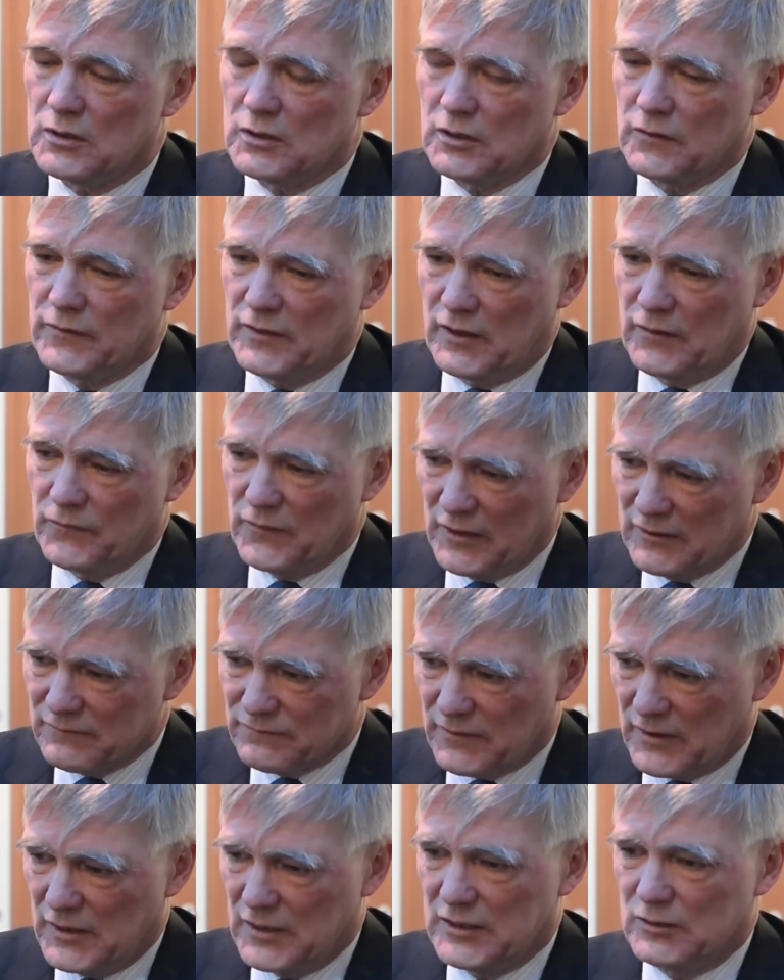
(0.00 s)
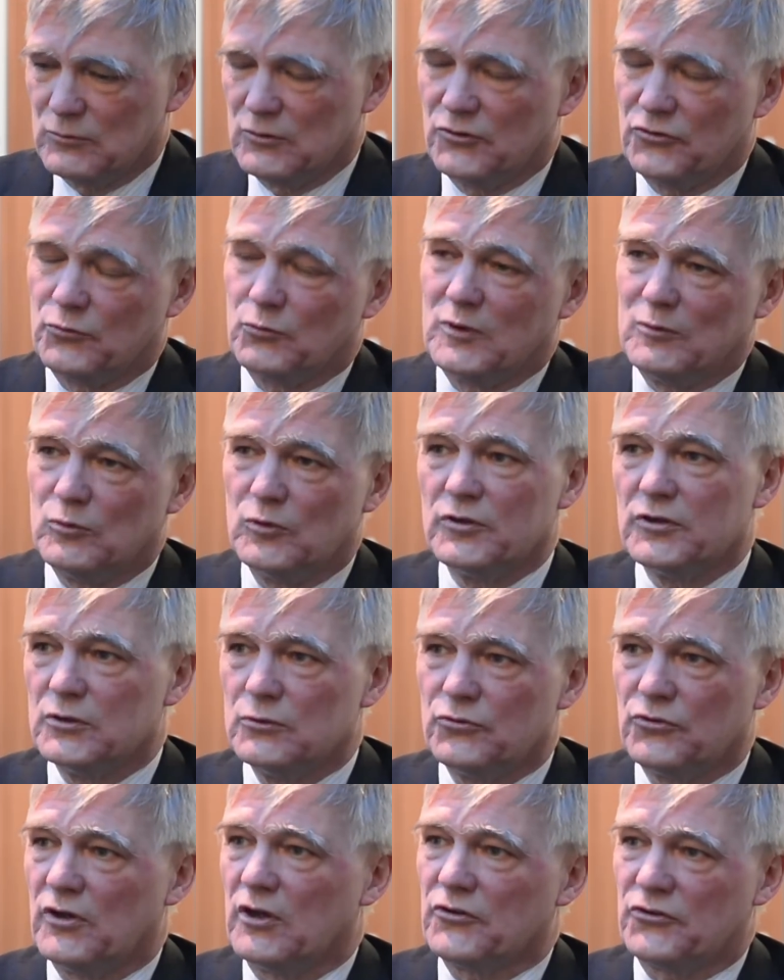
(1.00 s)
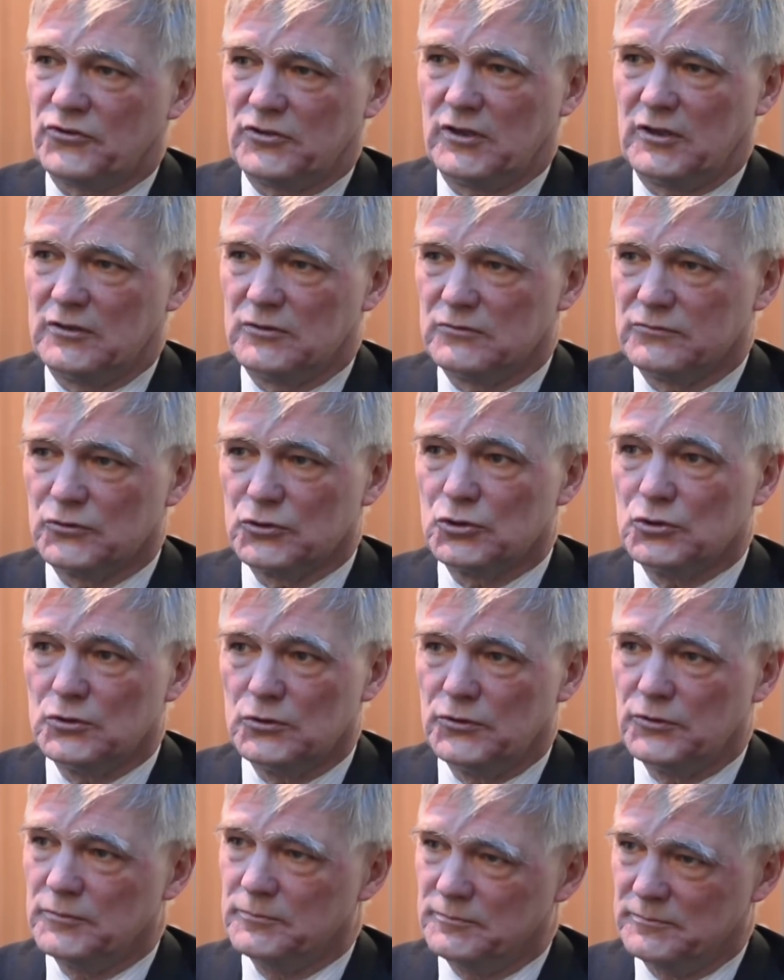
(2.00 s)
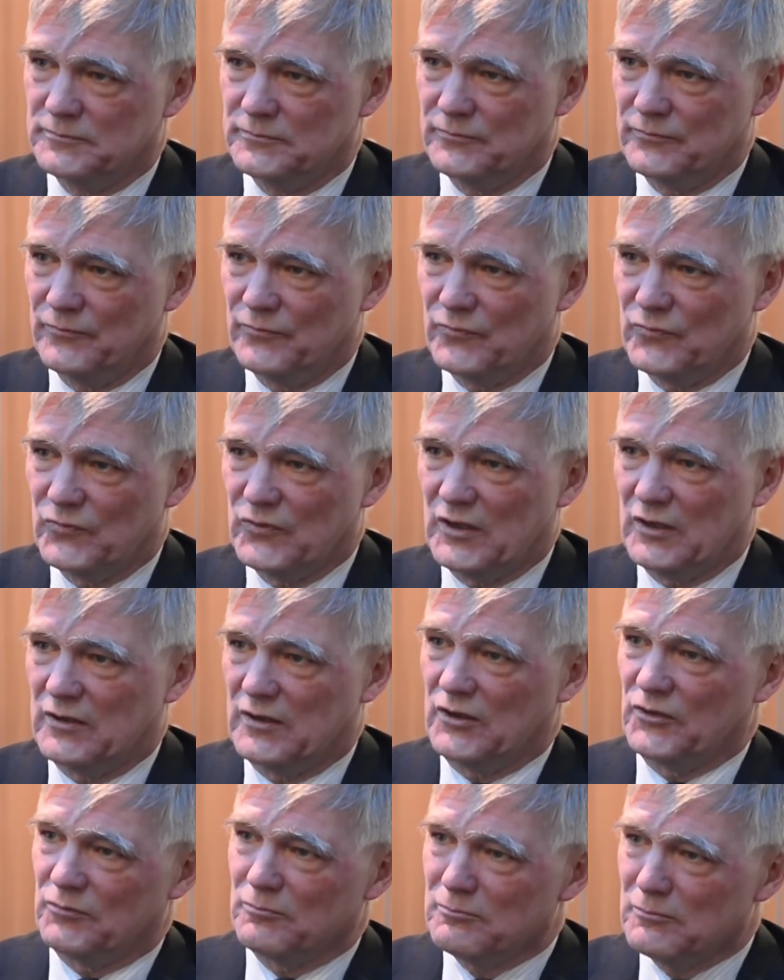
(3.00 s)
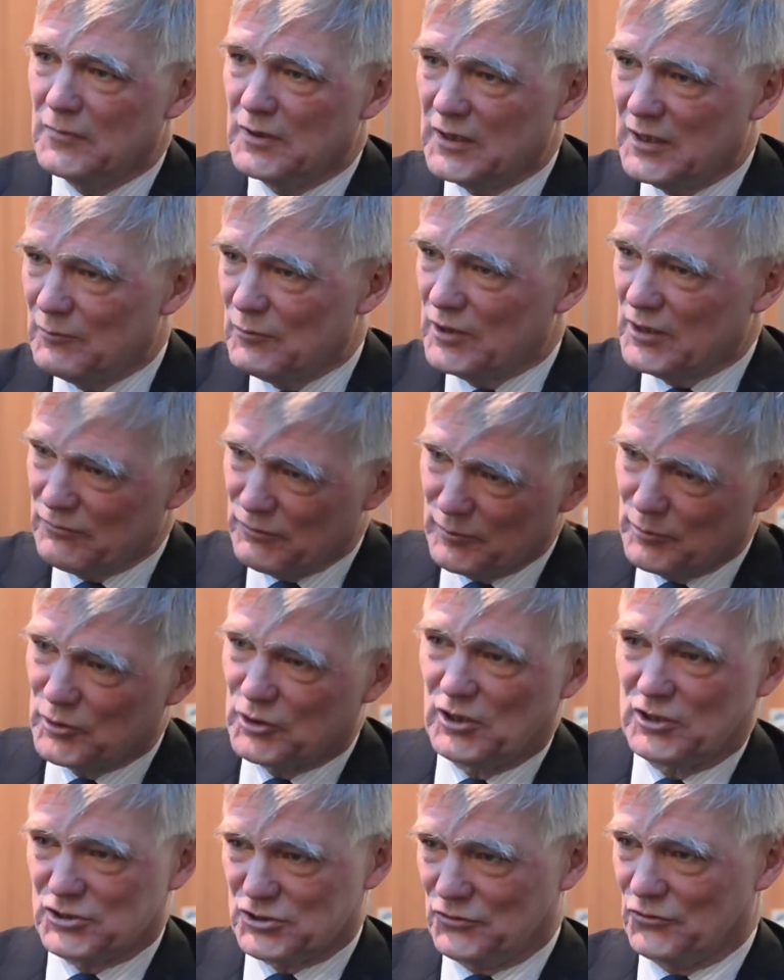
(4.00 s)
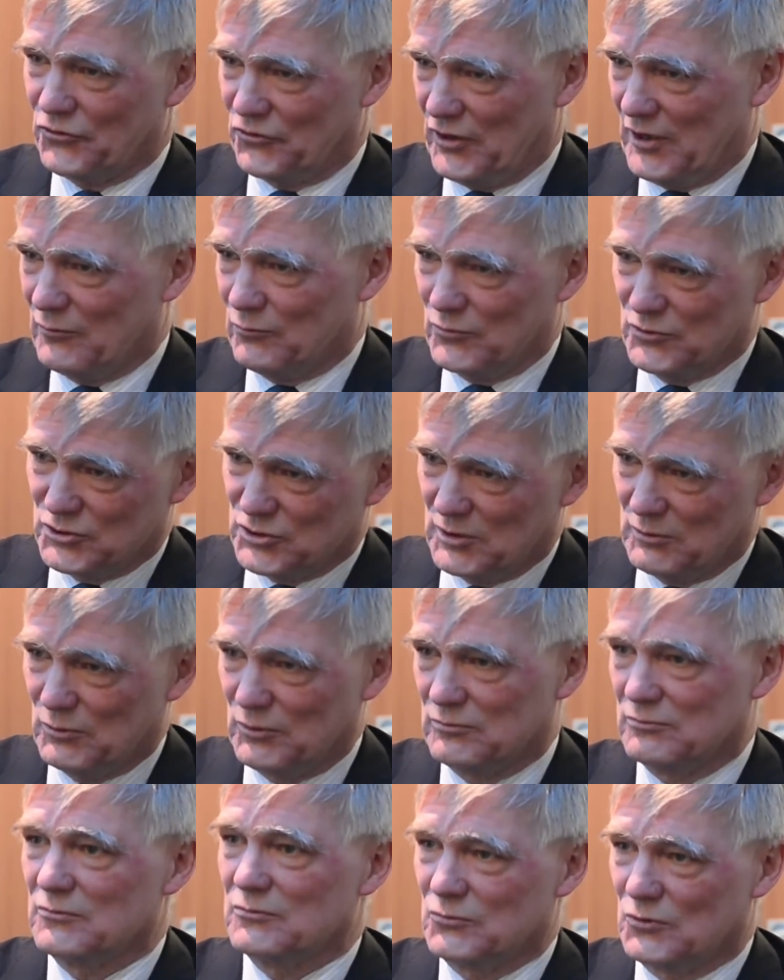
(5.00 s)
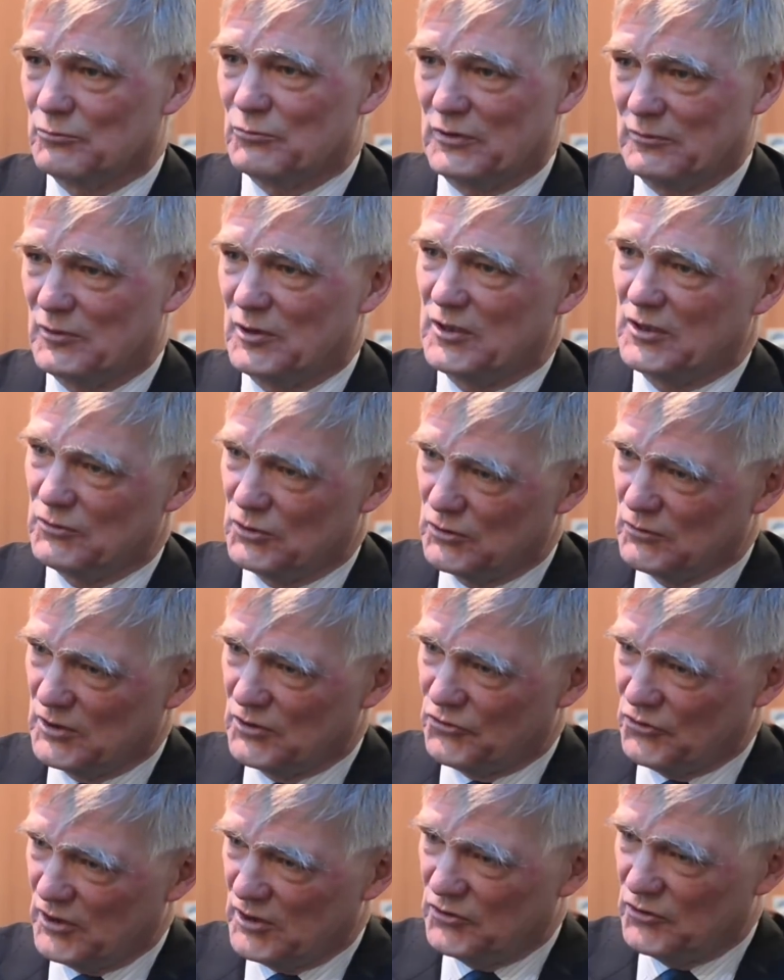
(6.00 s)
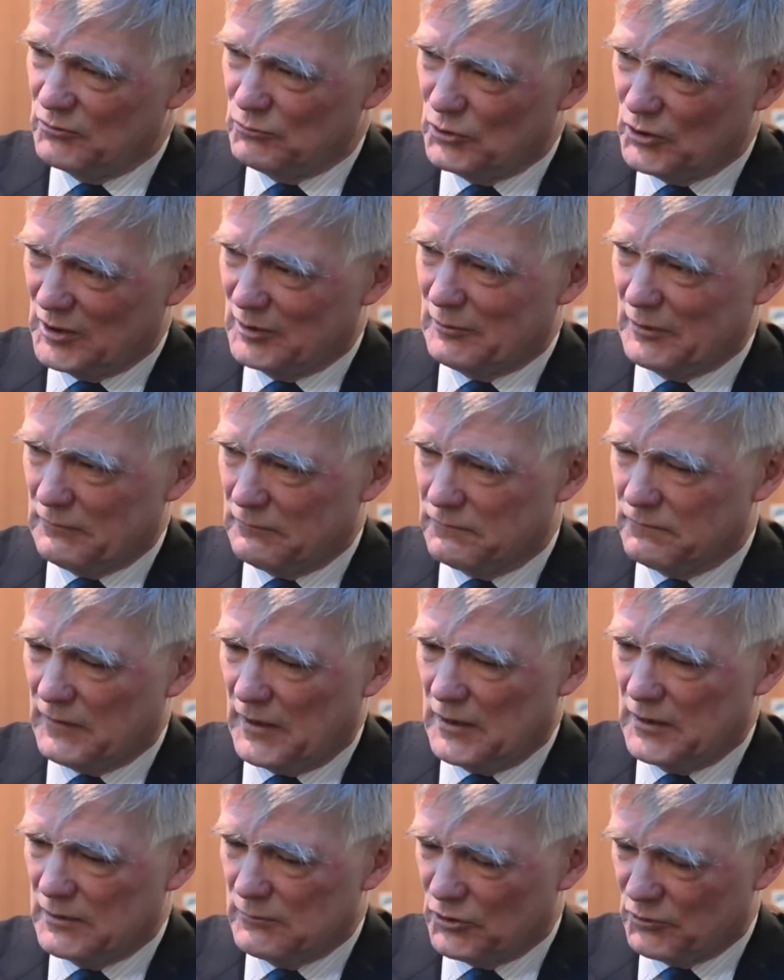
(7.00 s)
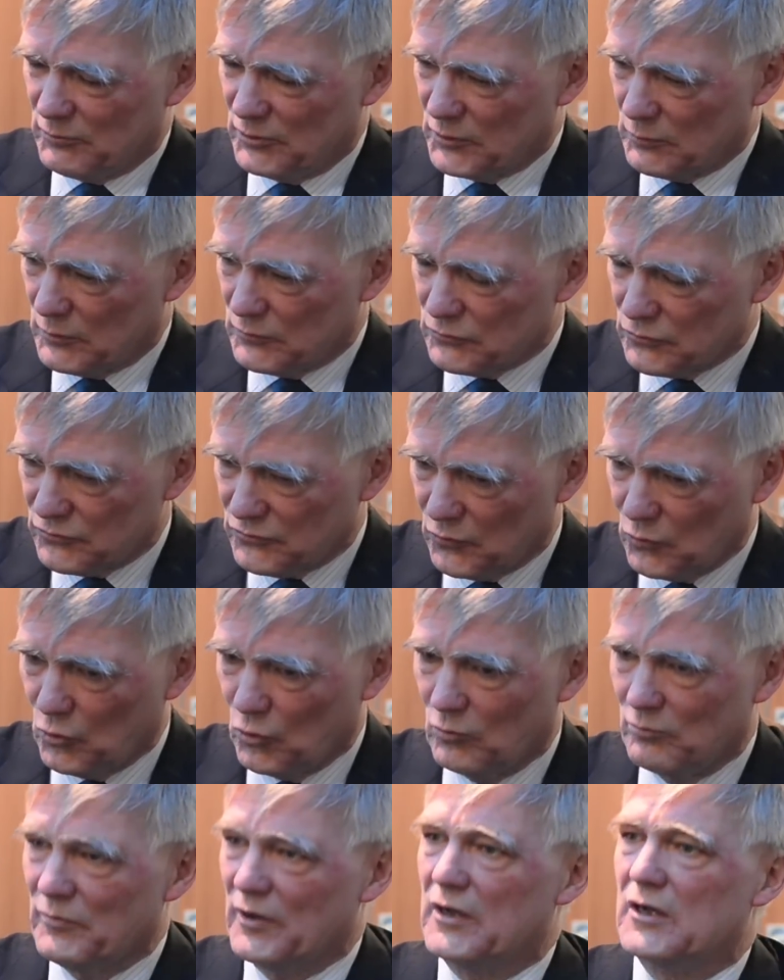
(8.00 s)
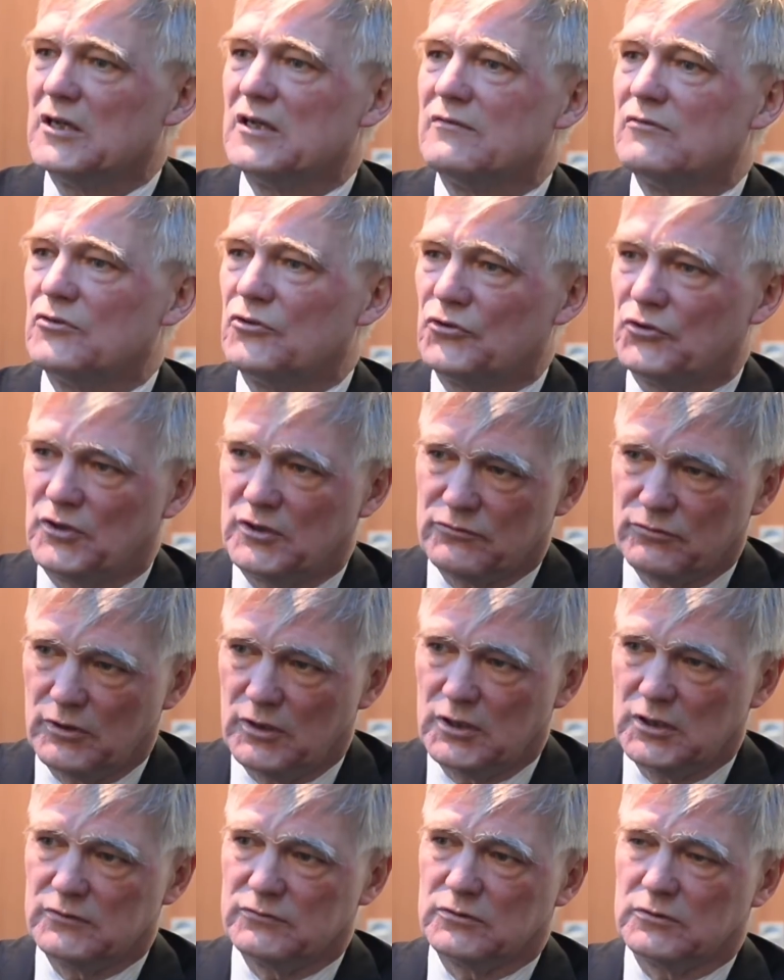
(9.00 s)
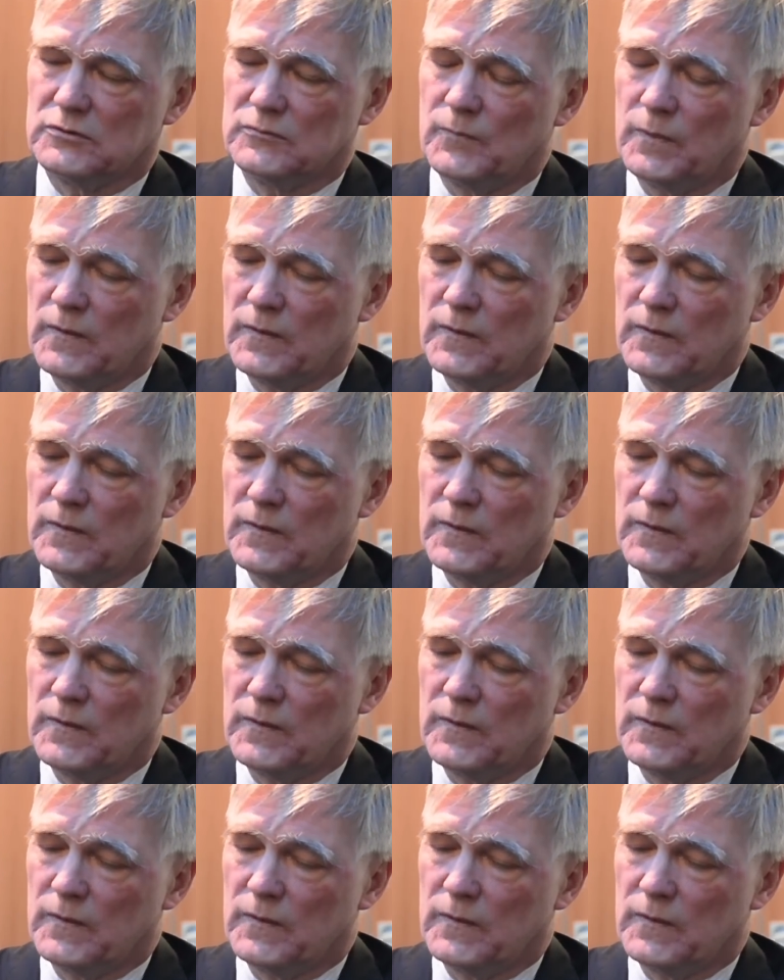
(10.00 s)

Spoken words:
And that value is, we will use our scale for good. Now, it has many, many repercussions, that, which I won't, but when you think about a value, it's meant to inform behaviours at every level.